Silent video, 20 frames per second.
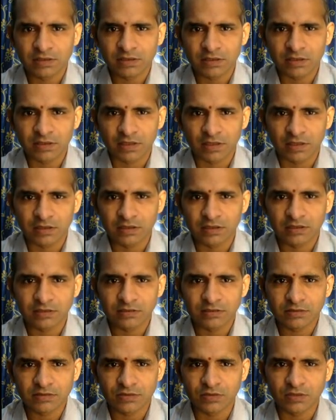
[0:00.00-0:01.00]
run.
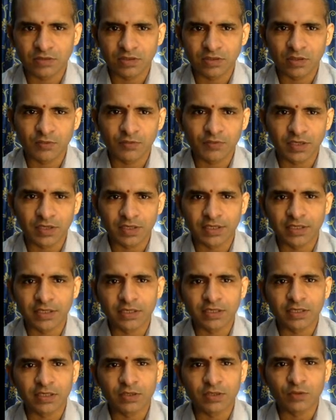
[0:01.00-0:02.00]
So now we are getting
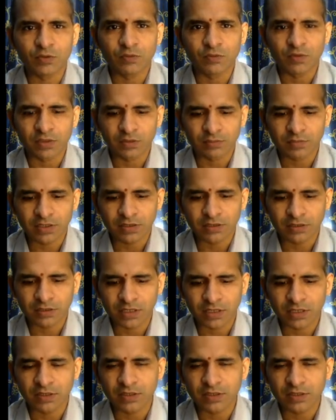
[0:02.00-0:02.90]
10 to 1, but I